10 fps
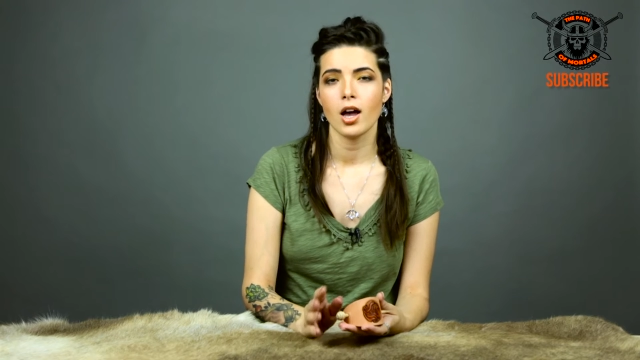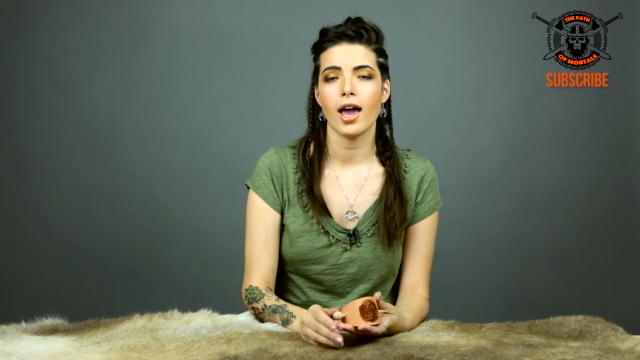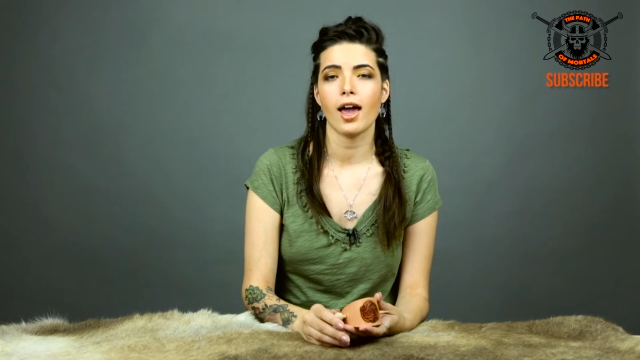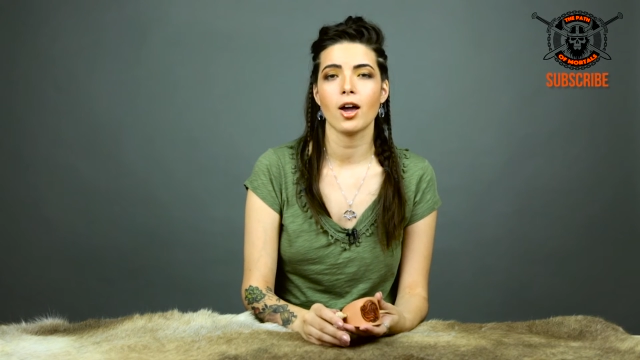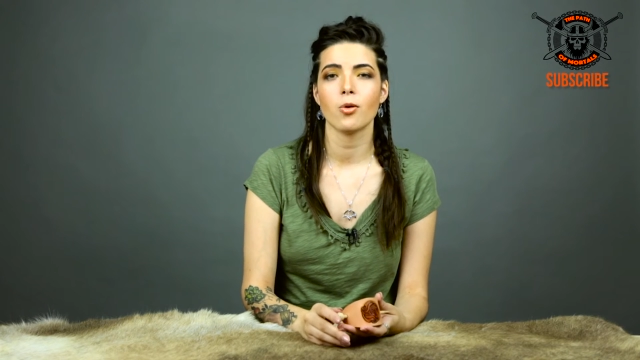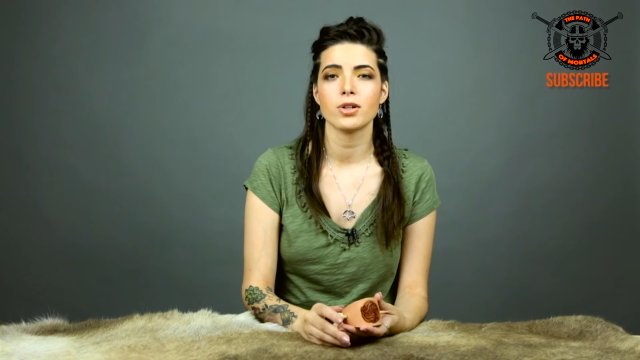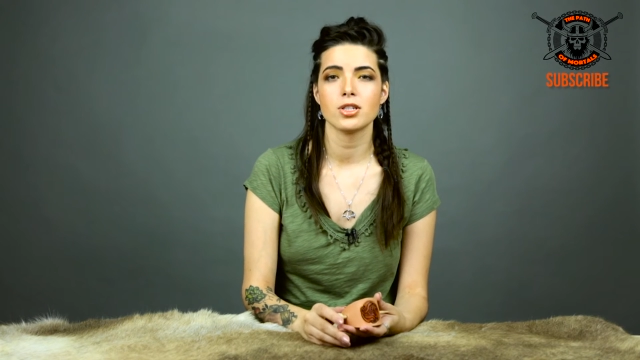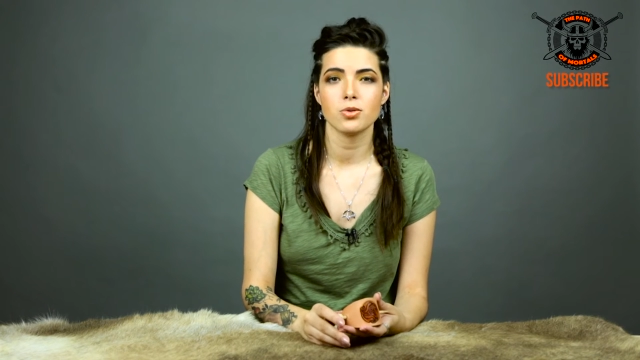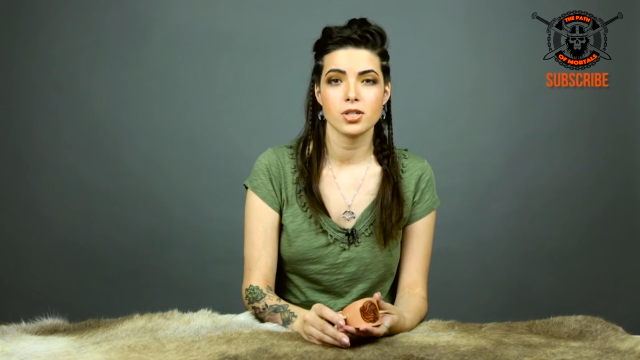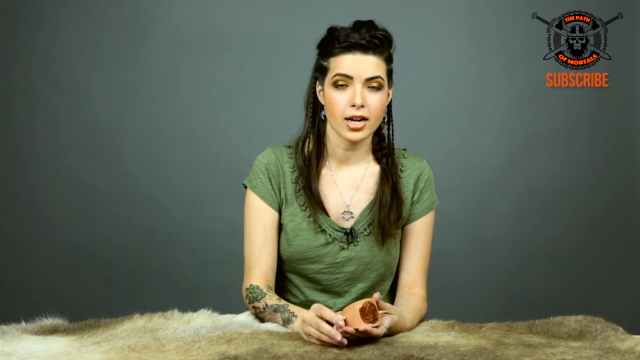And once
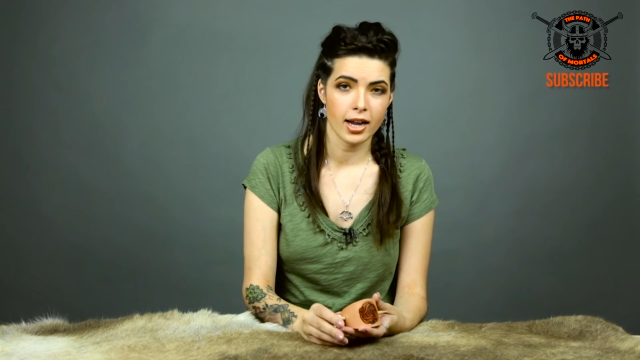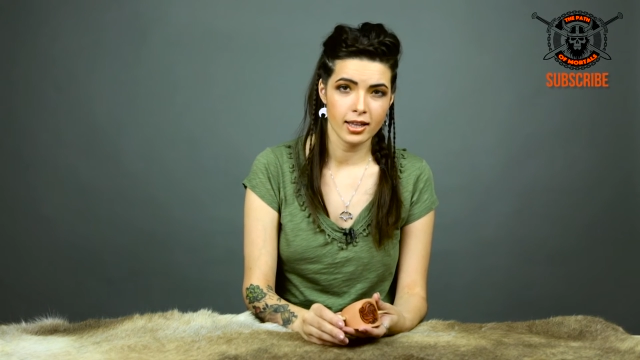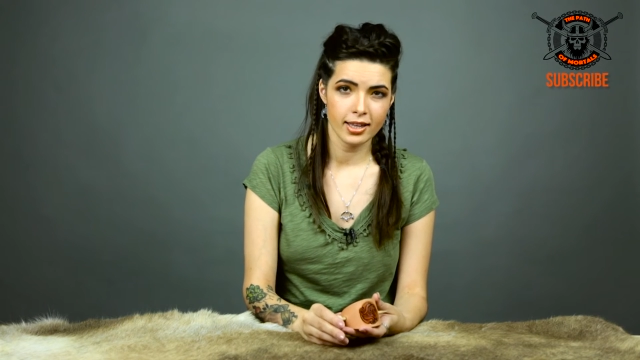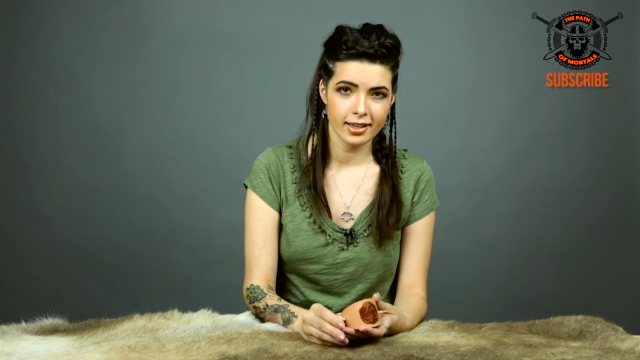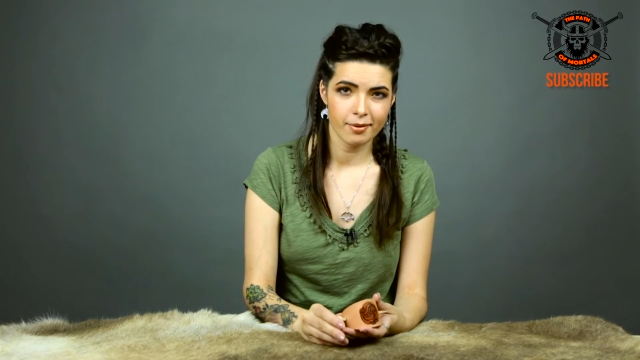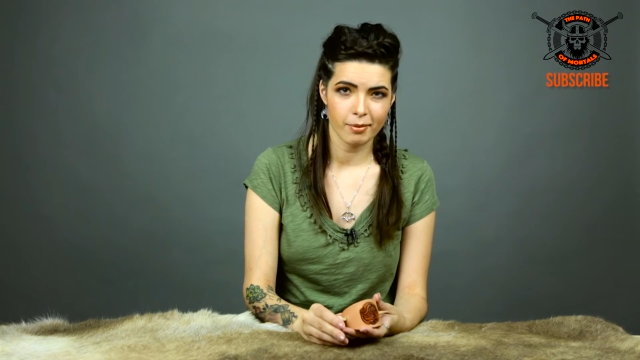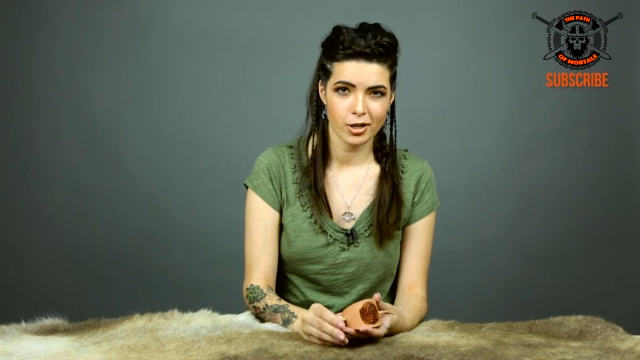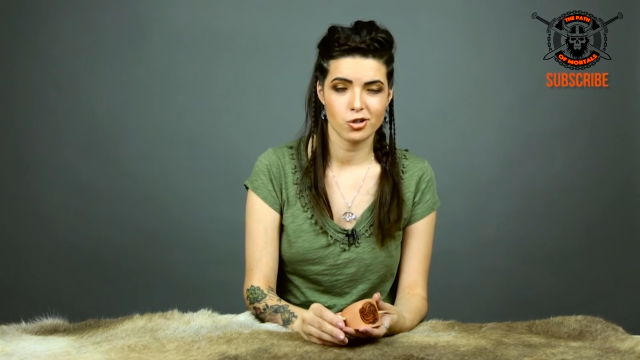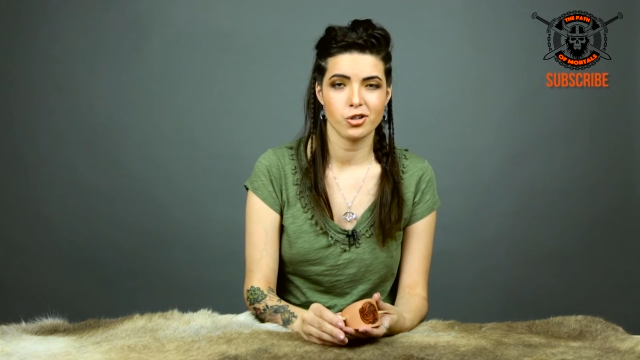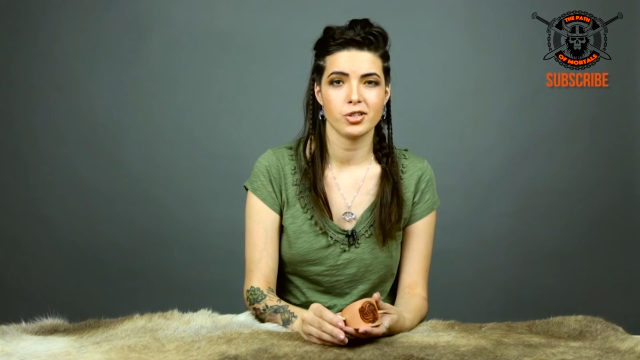you style it, make
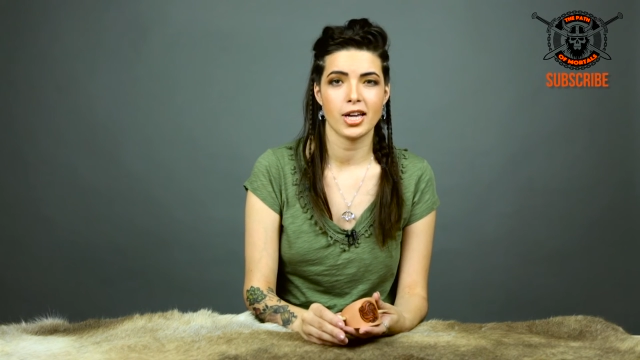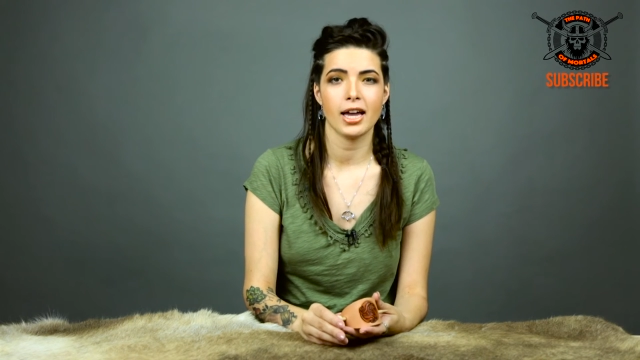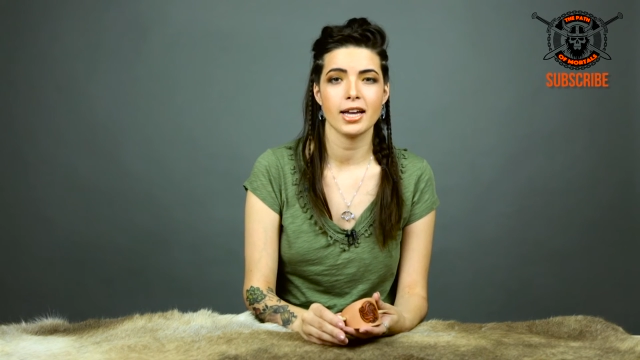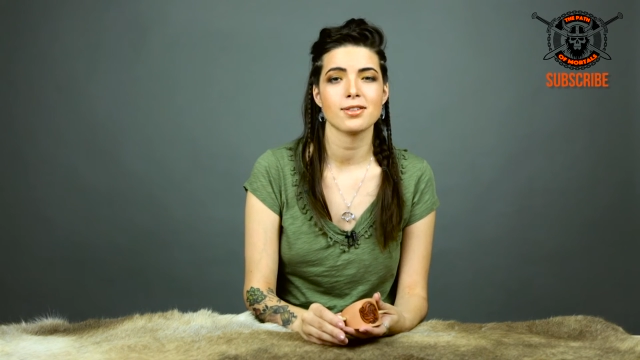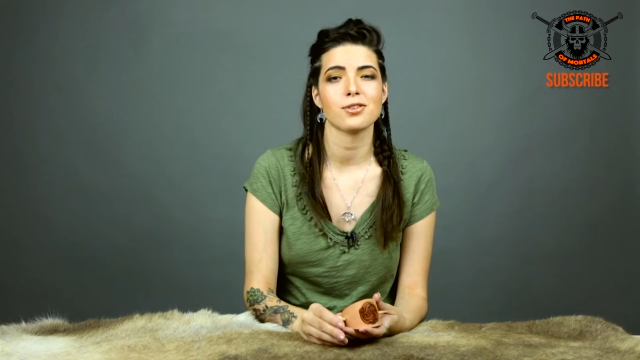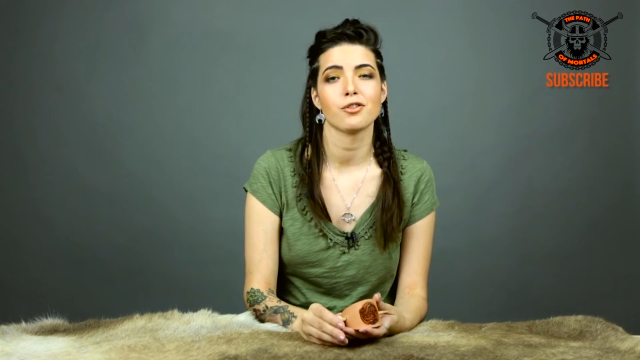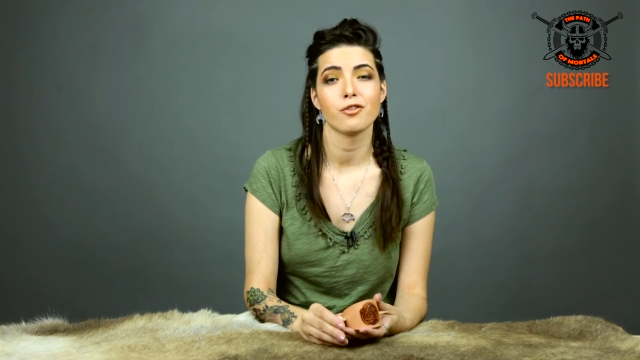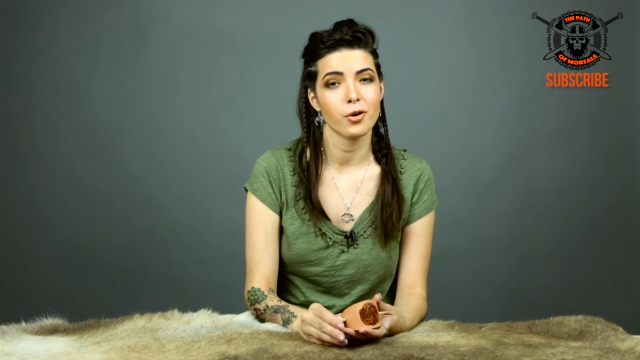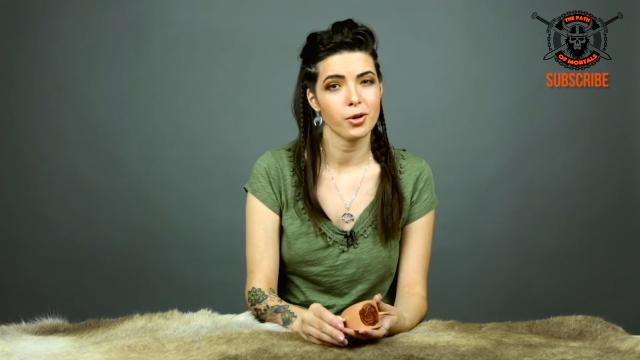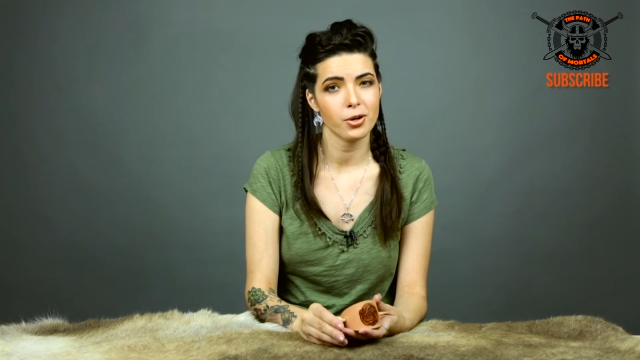sure you tag us in your
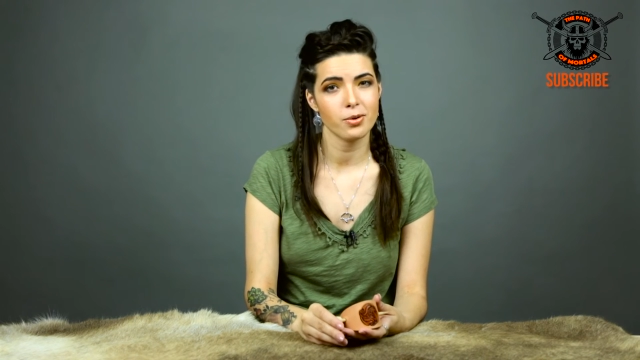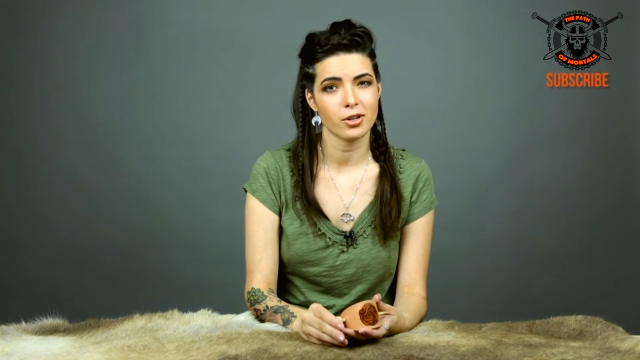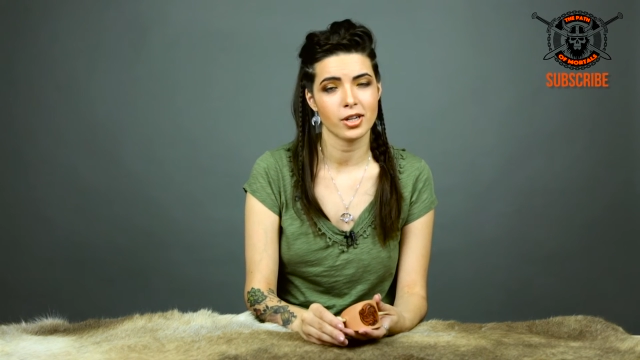photos on